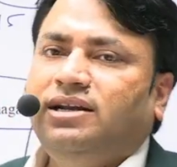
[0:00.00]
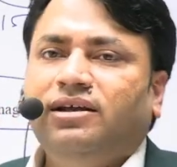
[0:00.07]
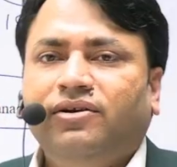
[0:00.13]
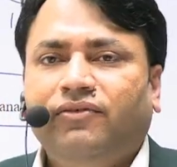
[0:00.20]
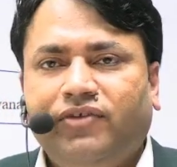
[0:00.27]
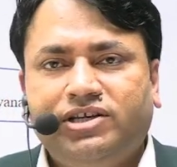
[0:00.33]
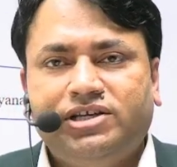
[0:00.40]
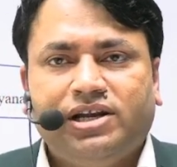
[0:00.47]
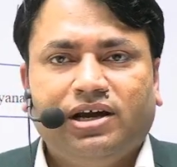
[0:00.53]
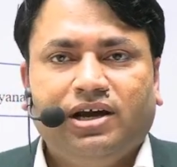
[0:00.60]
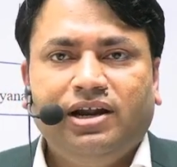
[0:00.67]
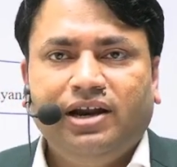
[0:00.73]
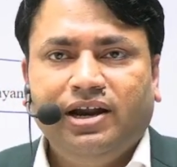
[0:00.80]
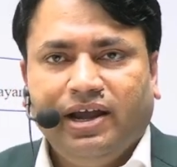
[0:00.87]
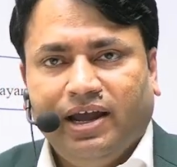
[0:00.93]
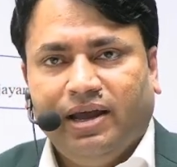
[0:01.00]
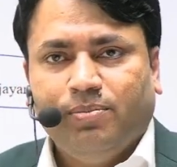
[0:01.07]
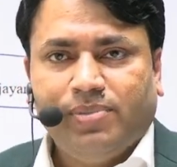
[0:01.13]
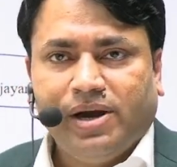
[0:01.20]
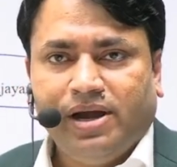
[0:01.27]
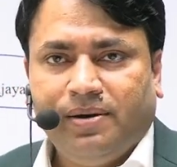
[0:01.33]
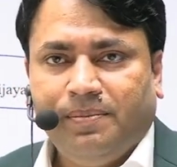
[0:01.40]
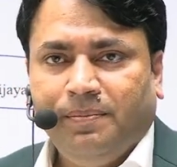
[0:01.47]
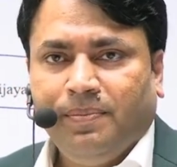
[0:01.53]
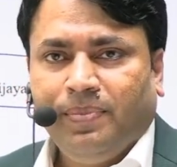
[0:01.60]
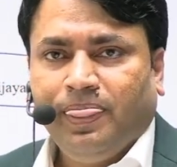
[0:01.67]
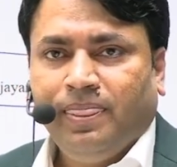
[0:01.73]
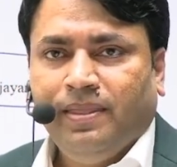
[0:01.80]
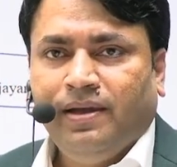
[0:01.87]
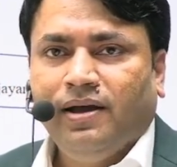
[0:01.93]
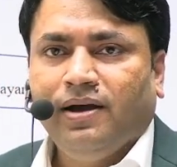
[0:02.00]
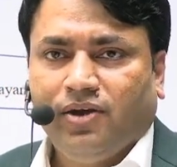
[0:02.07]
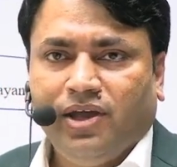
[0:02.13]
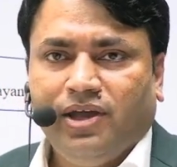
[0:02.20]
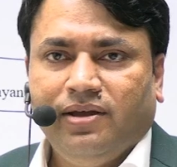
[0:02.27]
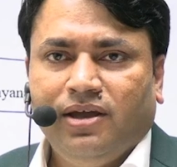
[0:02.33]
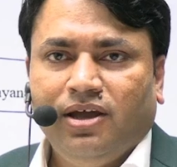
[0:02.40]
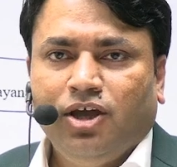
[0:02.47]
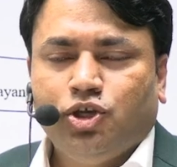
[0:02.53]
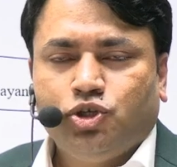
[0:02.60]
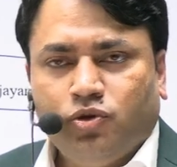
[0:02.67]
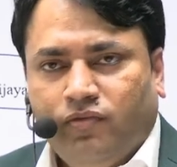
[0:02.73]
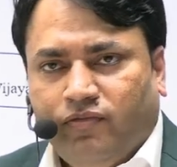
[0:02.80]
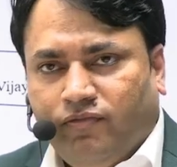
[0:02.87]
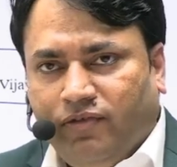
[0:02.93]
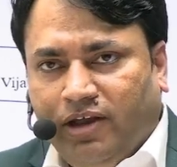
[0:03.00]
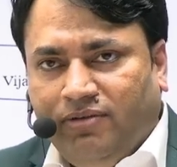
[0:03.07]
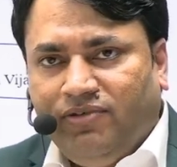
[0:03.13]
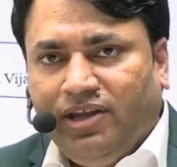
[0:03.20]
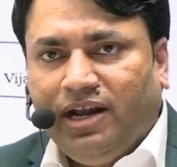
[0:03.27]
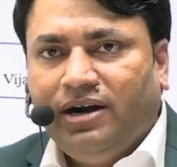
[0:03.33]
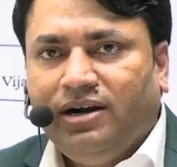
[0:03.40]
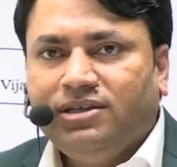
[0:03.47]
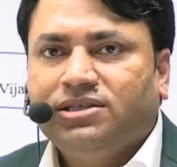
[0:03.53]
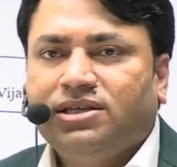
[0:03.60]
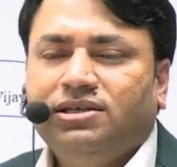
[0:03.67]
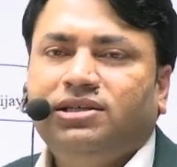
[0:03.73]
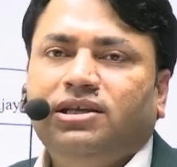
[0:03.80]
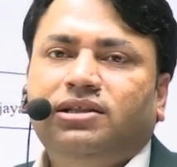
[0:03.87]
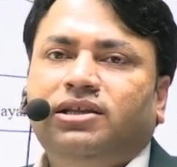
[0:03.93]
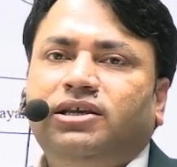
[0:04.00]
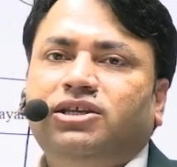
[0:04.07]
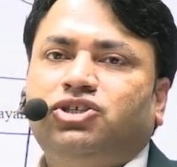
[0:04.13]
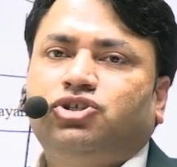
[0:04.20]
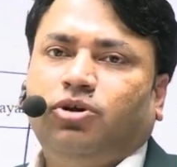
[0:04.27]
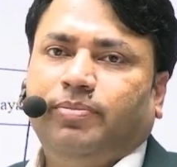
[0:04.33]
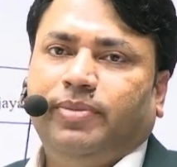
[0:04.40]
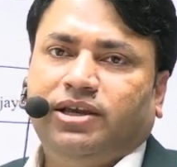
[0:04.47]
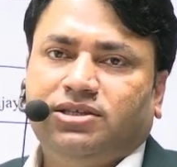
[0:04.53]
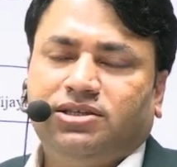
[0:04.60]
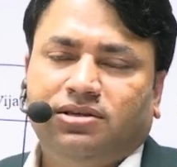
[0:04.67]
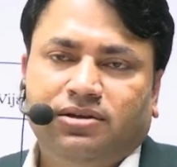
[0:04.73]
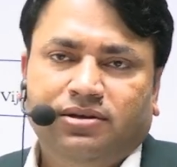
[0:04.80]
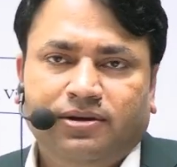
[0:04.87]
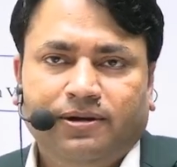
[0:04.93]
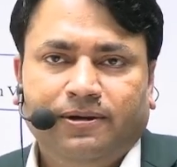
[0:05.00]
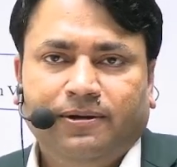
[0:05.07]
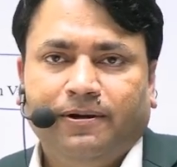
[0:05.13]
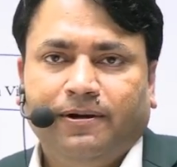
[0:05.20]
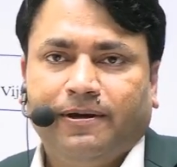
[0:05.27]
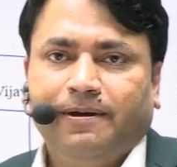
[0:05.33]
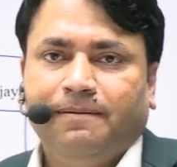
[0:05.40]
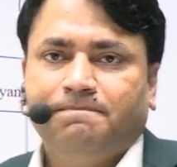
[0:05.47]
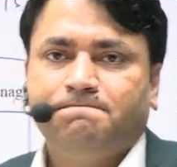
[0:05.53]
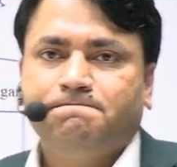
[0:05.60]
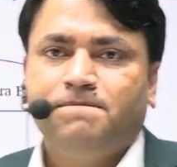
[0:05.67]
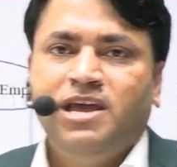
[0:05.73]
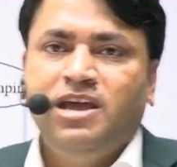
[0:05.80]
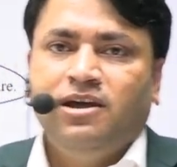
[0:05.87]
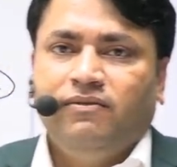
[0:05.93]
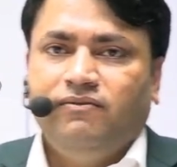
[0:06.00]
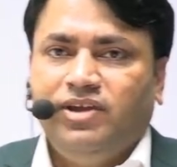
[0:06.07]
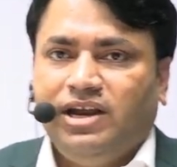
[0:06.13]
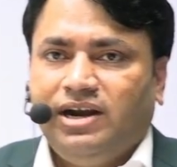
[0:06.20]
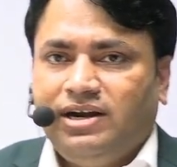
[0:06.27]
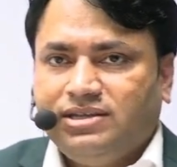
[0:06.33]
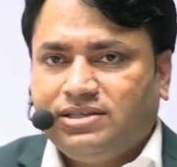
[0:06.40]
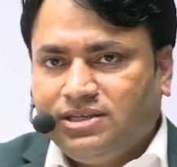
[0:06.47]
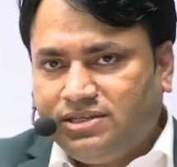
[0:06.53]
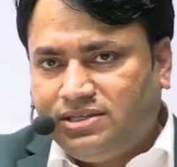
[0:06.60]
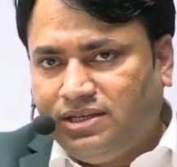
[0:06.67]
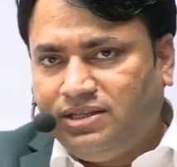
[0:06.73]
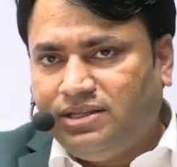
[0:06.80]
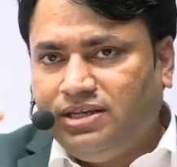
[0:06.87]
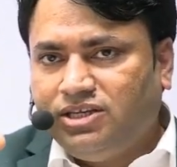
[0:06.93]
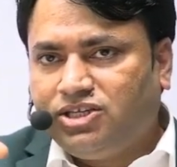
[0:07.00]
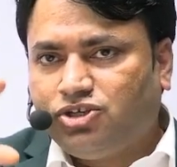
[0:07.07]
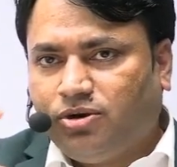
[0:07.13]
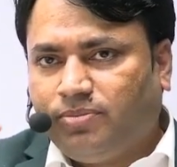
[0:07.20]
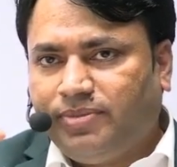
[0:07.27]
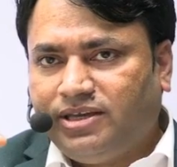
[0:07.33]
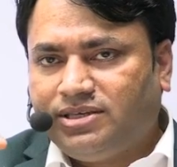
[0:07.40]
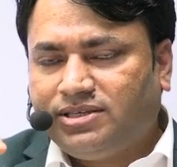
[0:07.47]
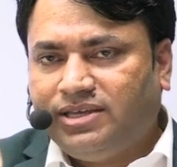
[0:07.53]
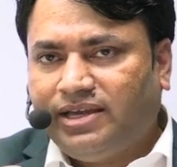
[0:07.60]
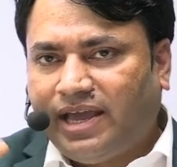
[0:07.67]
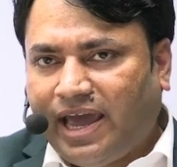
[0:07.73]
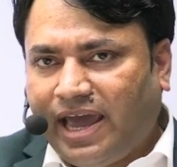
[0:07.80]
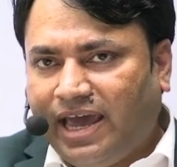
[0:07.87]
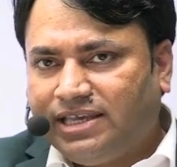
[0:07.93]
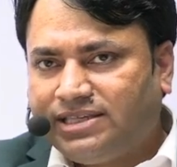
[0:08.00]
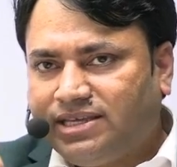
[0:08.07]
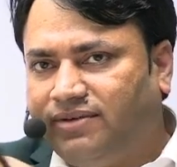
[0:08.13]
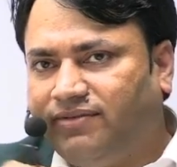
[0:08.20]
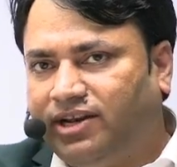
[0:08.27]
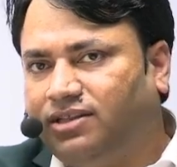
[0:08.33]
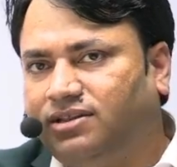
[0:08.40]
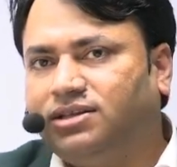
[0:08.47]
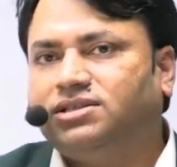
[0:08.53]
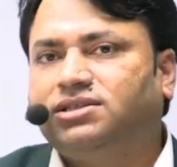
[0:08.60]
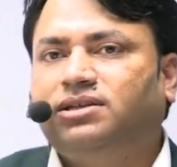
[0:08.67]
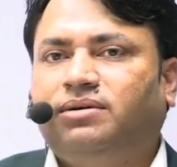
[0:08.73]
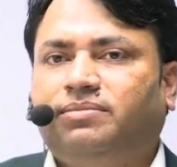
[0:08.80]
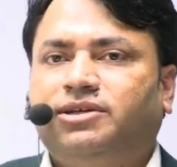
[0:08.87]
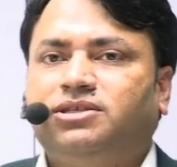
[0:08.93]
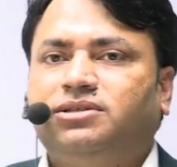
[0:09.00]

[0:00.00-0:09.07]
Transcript: Vijayanagar Empire. Okay, so when we are discussing these topics, okay, we are discussing these topics as given in the syllabus.